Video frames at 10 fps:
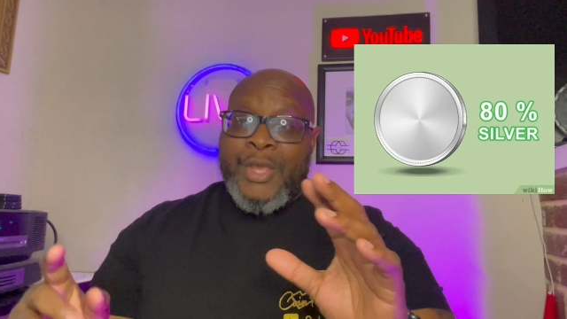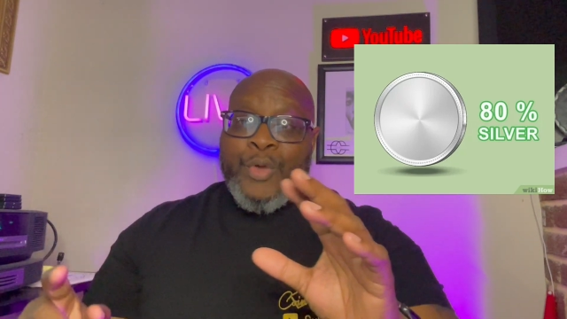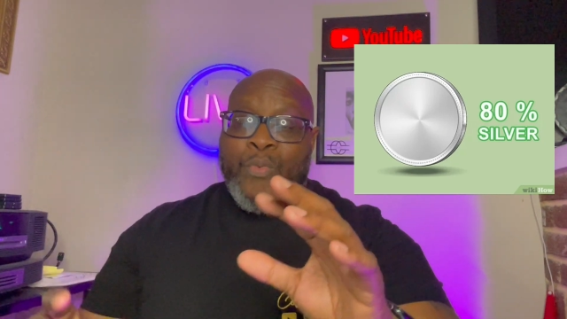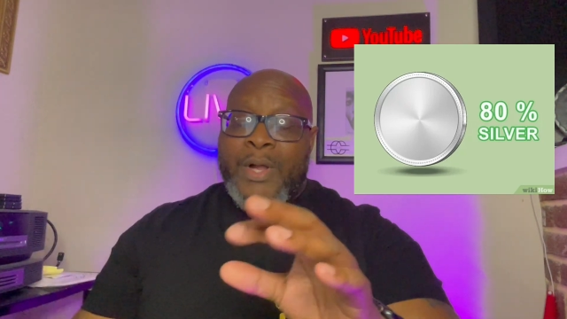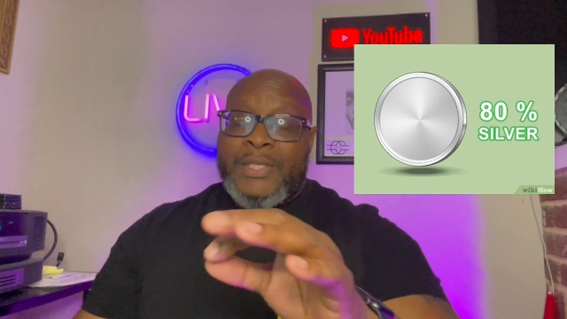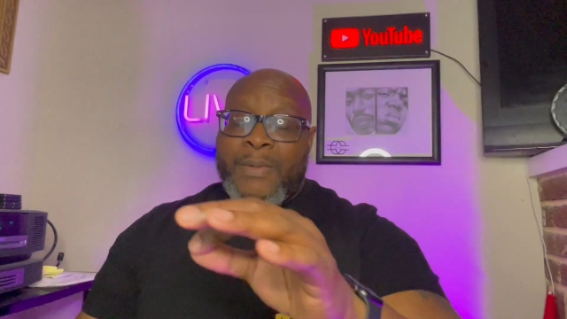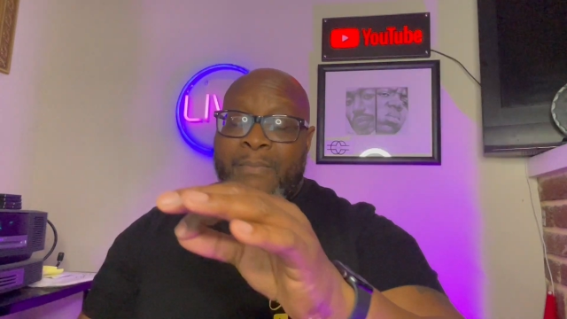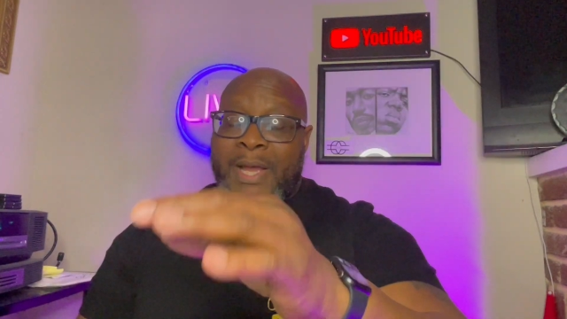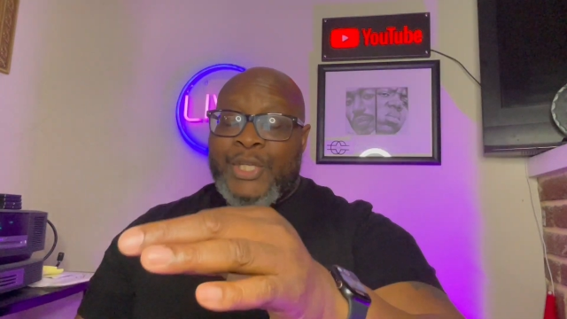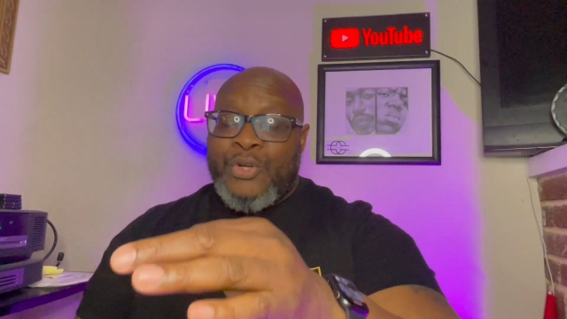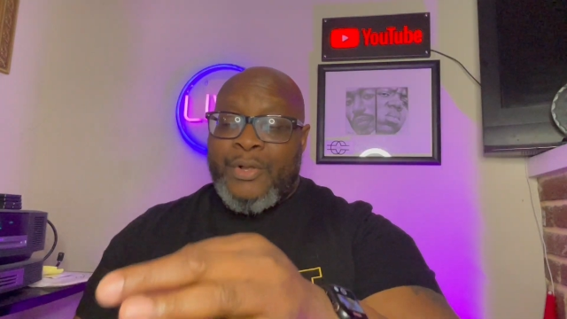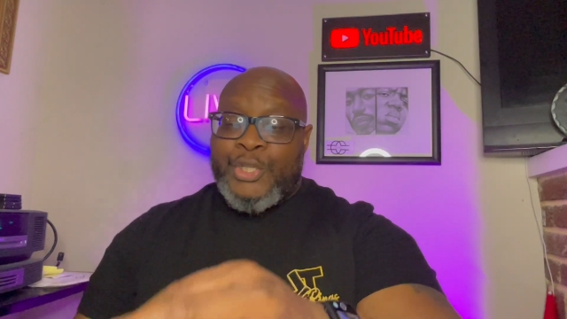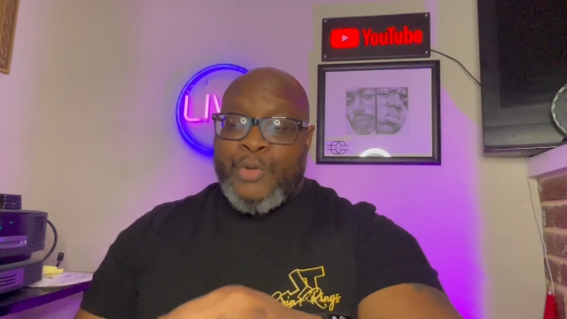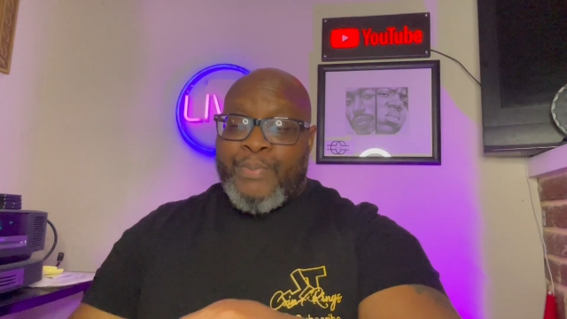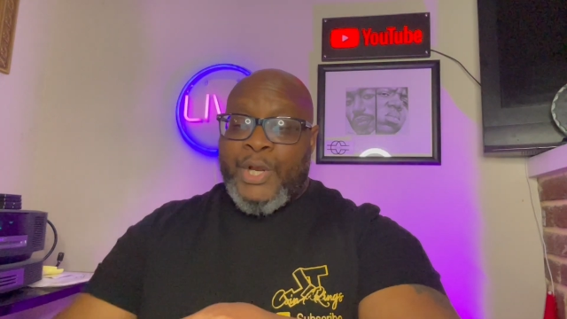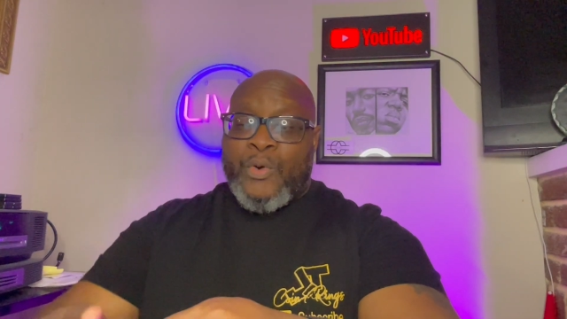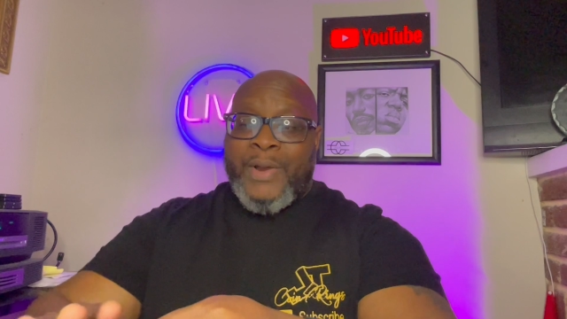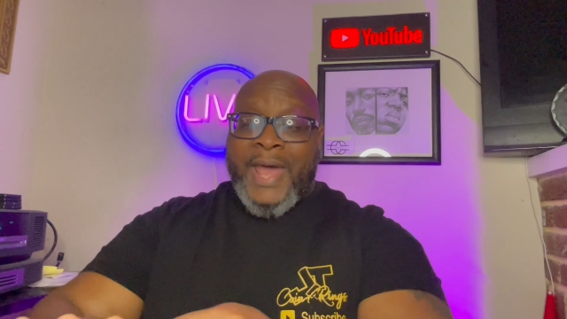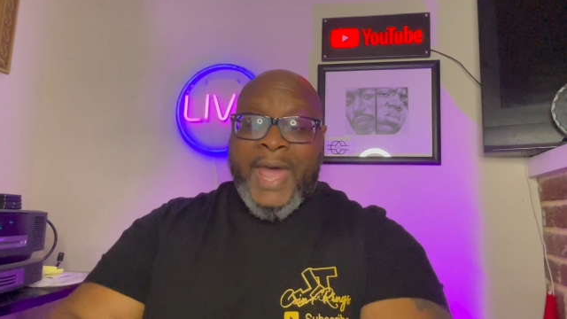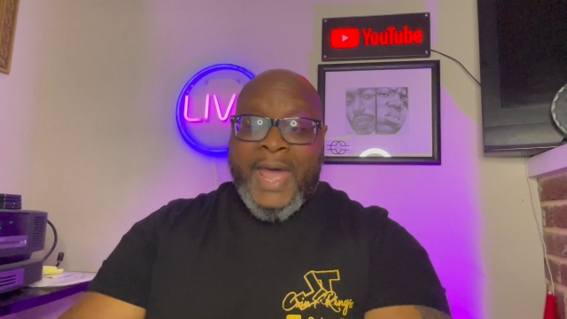You want to make sure that you put it on
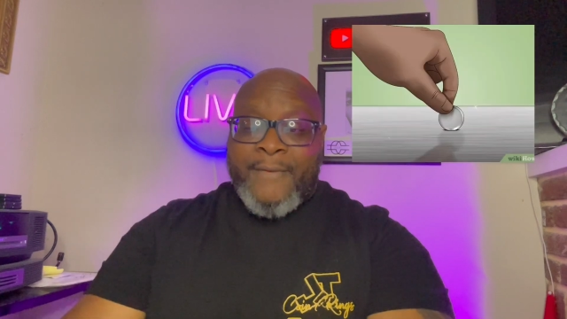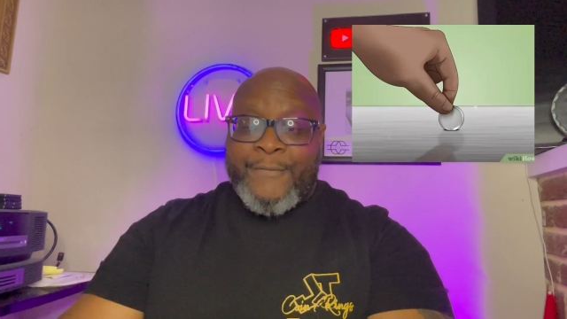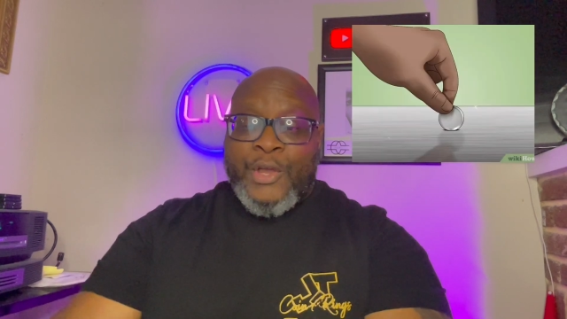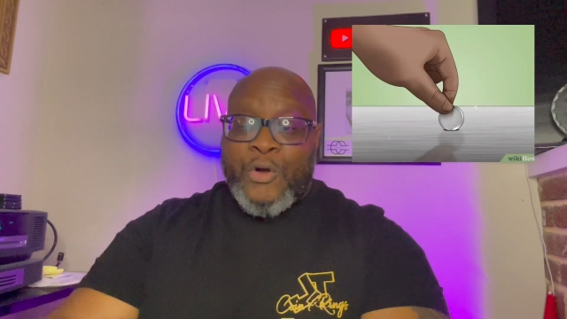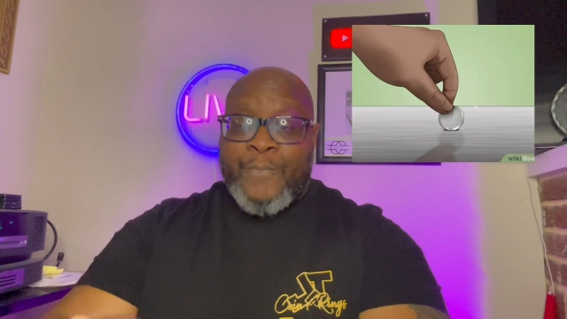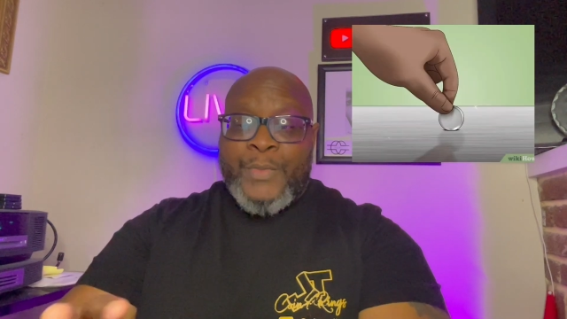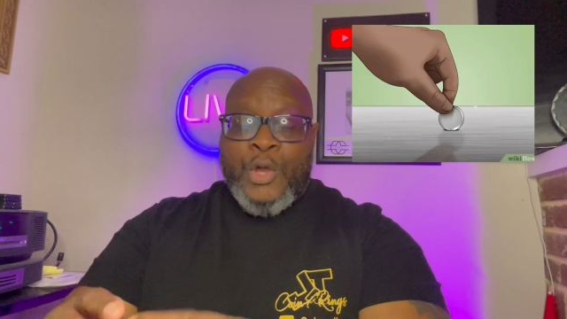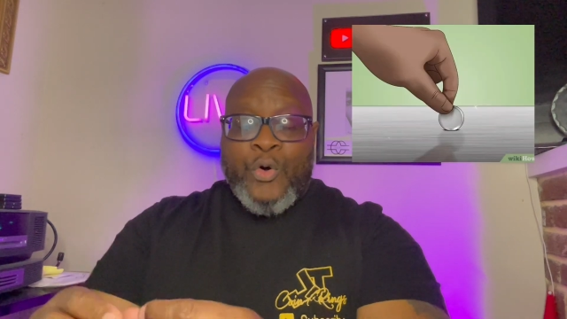an anvil